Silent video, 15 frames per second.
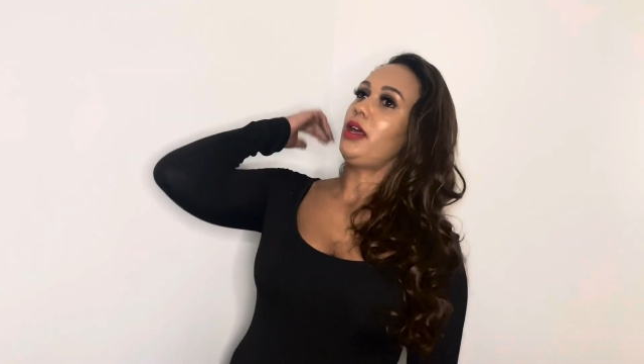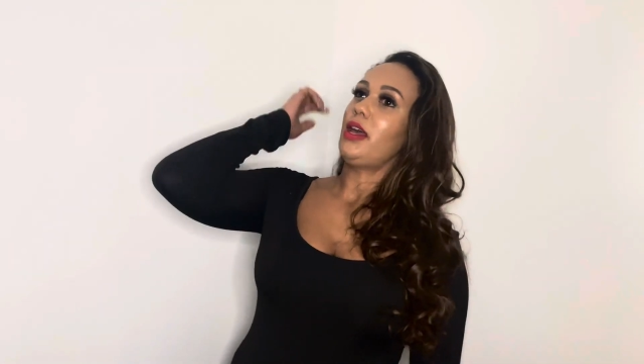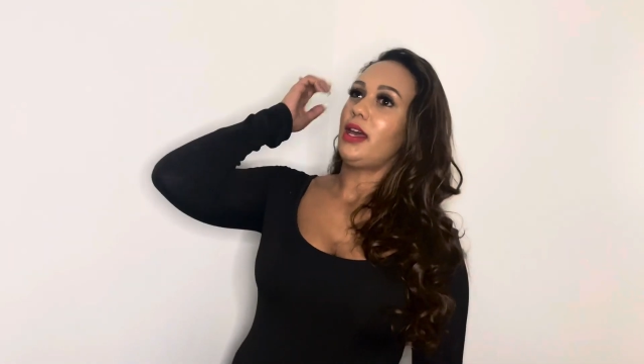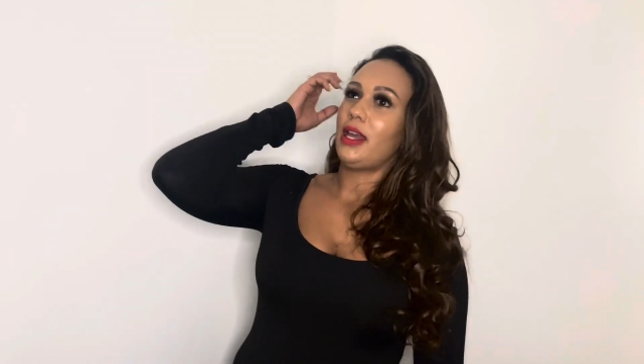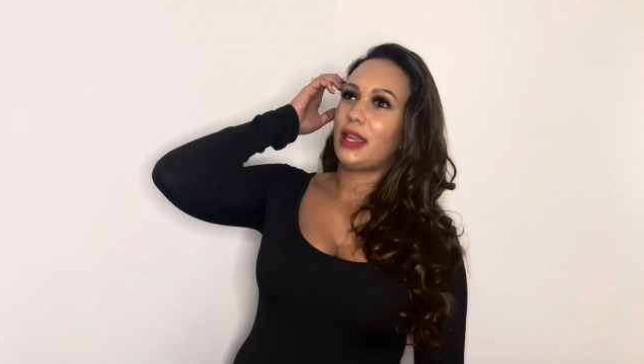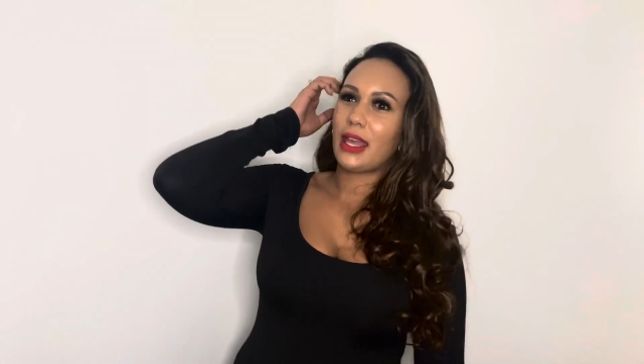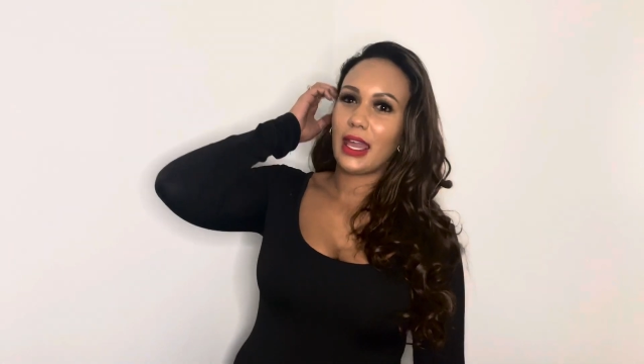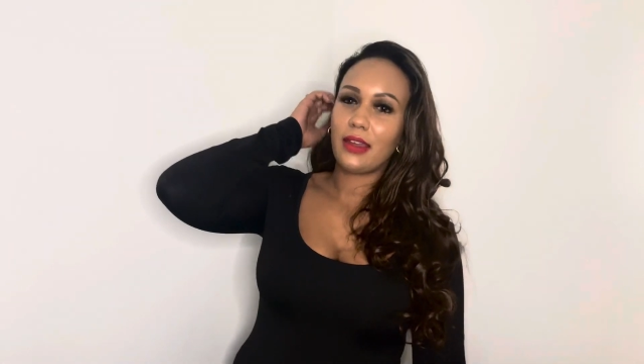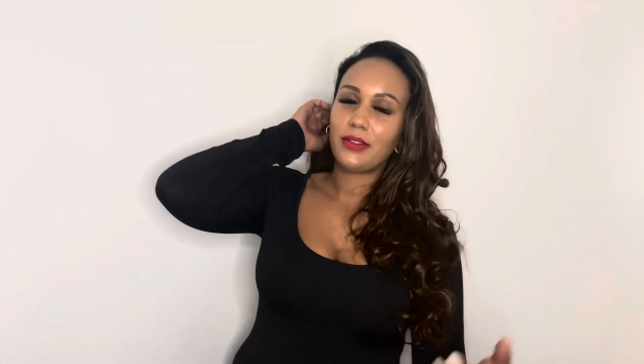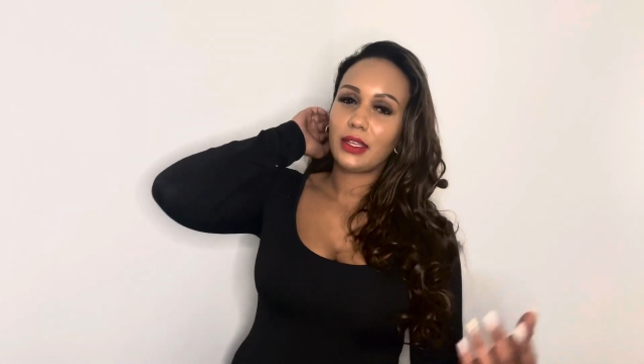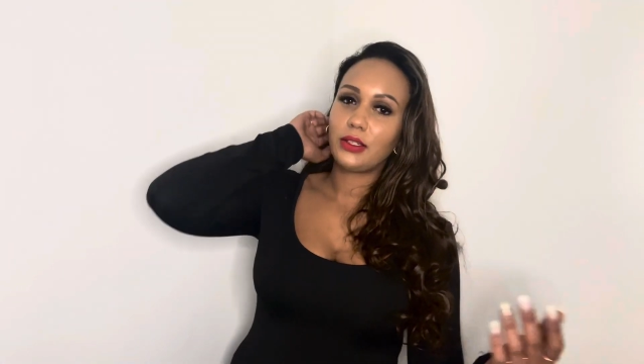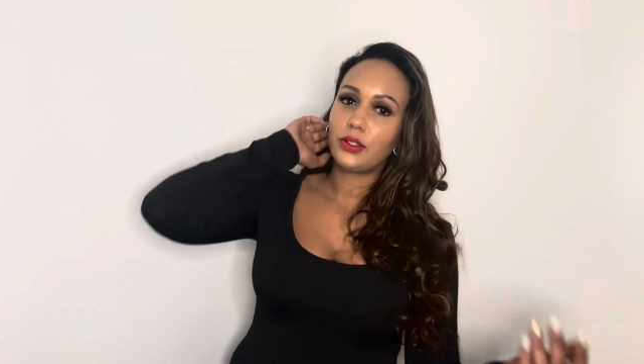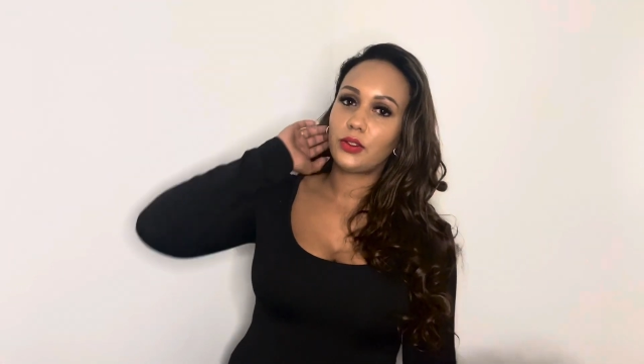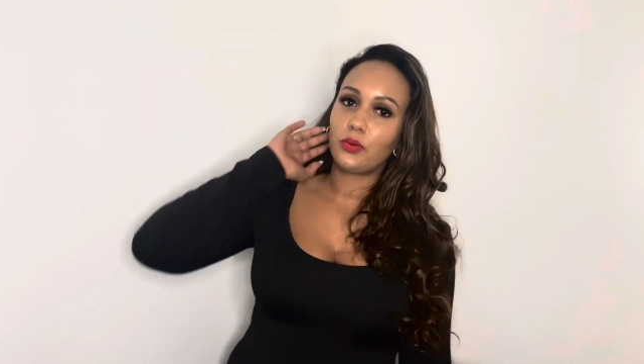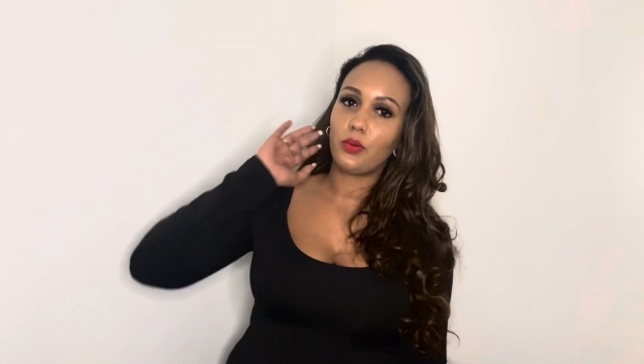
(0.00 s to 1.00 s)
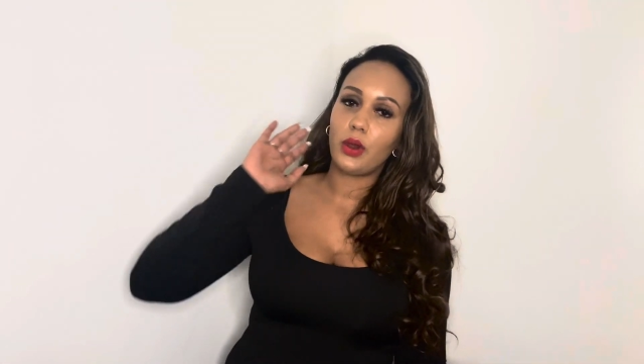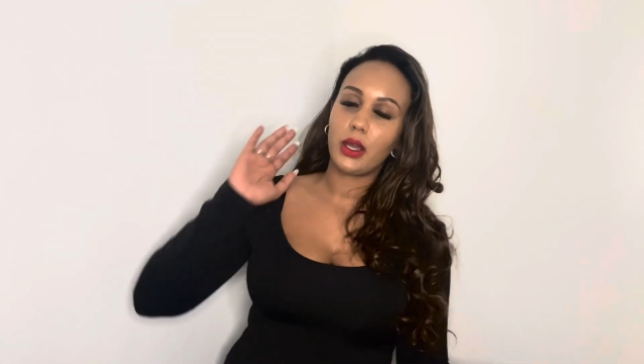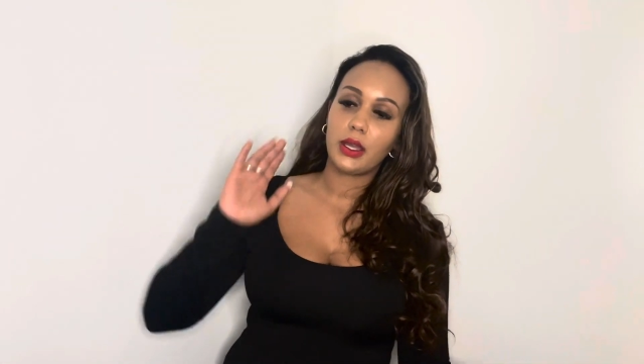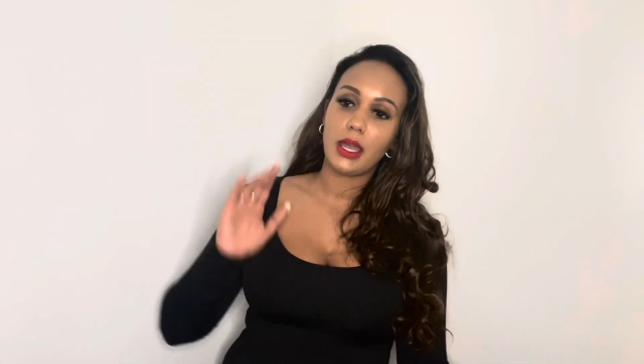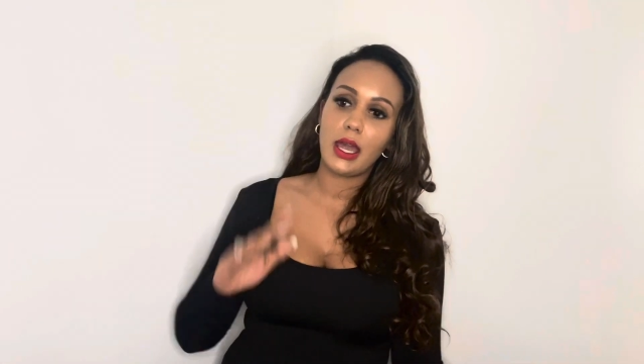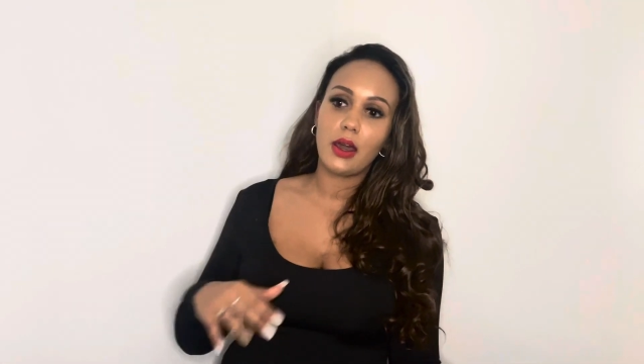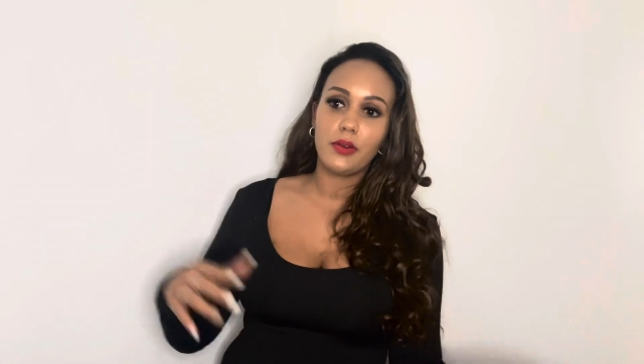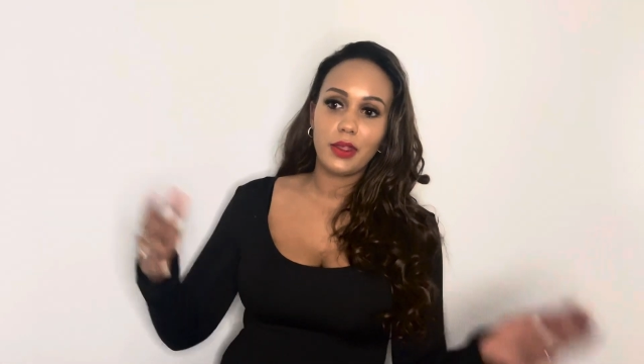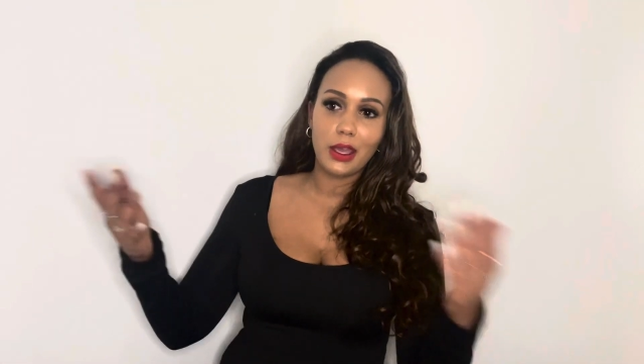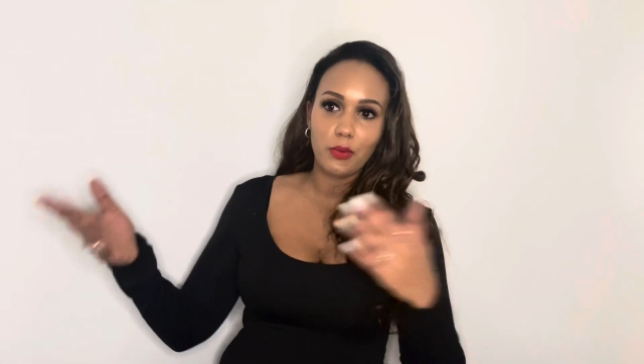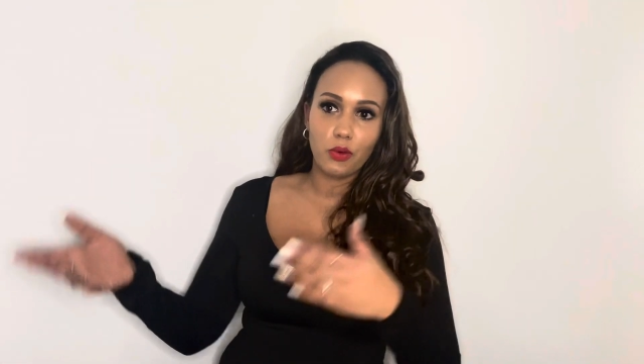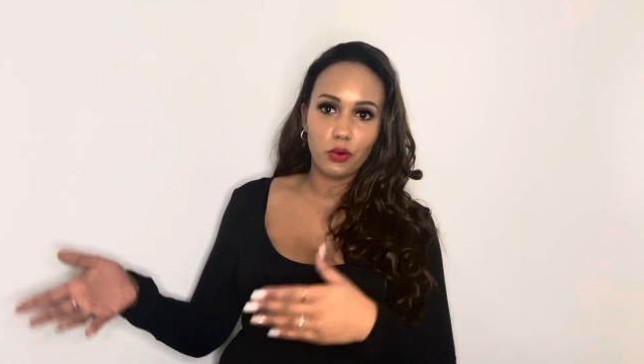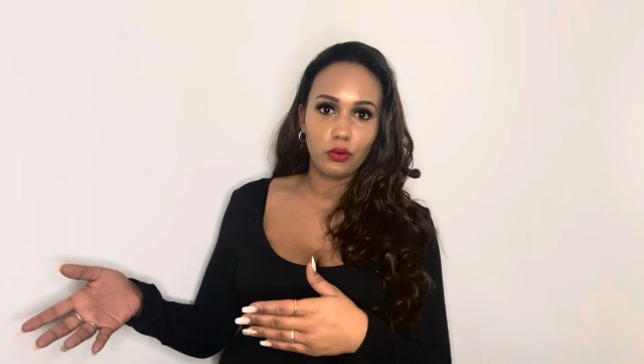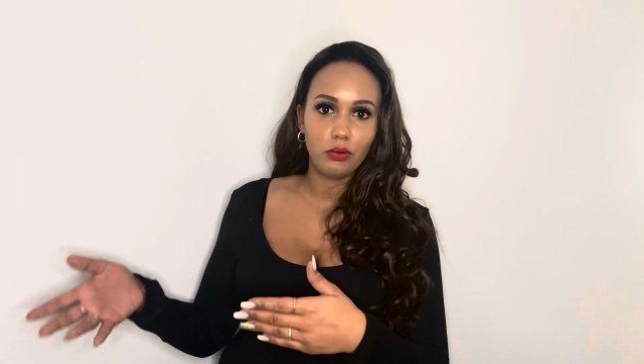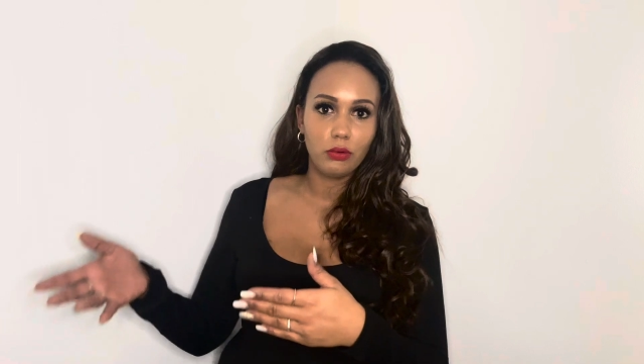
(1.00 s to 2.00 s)
okay, if that doesn't work out, they
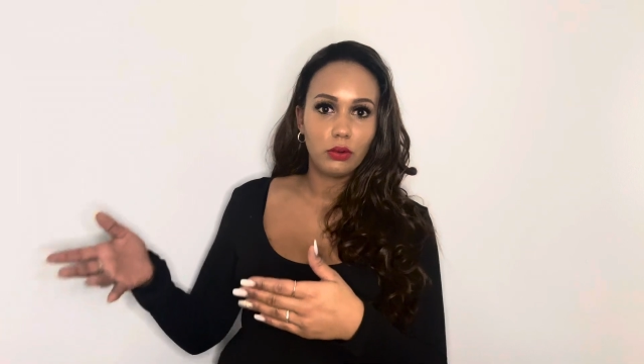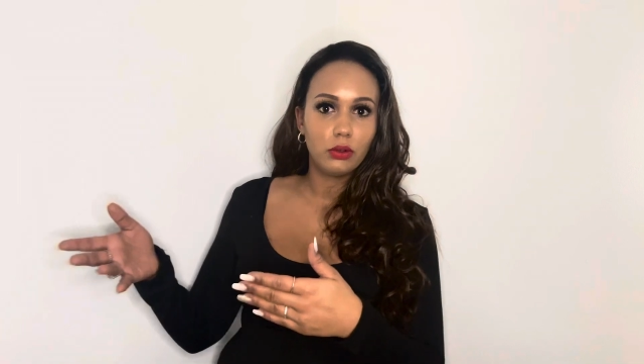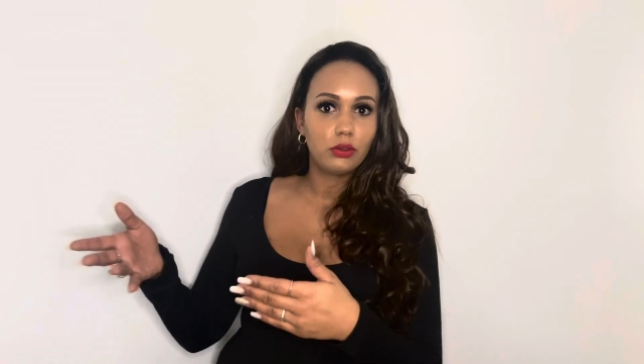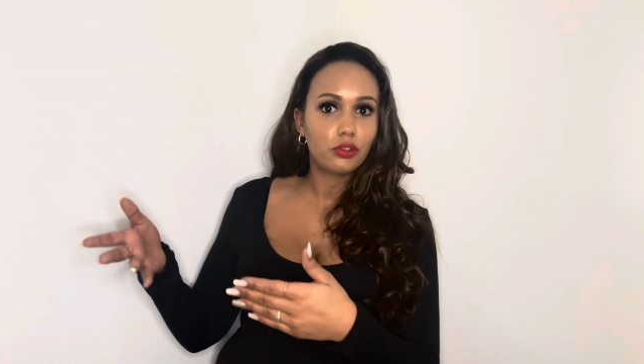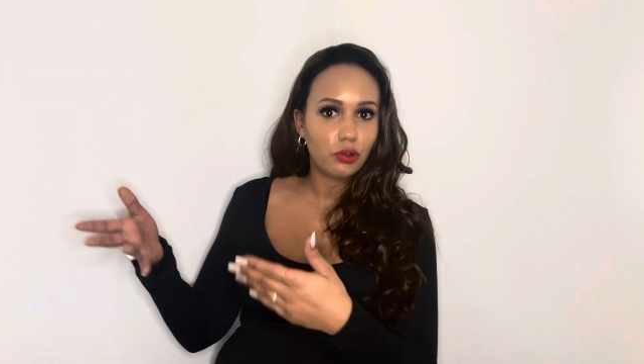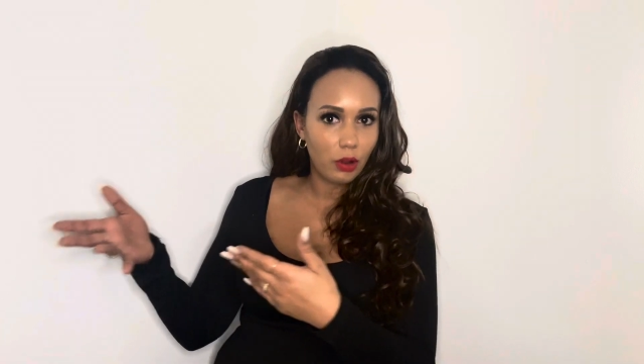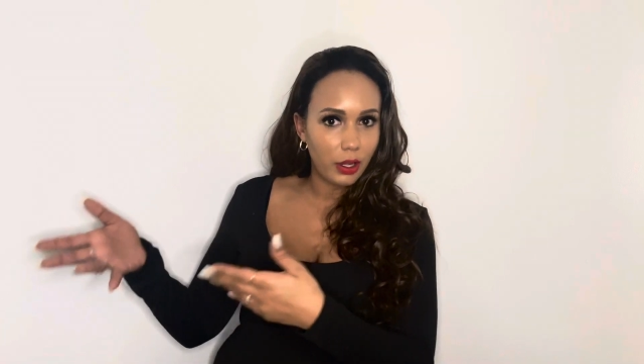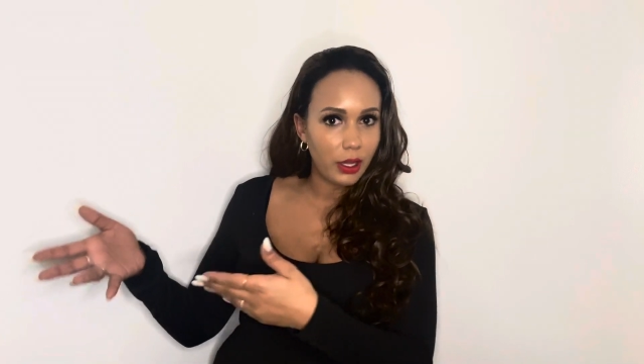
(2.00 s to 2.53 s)
will try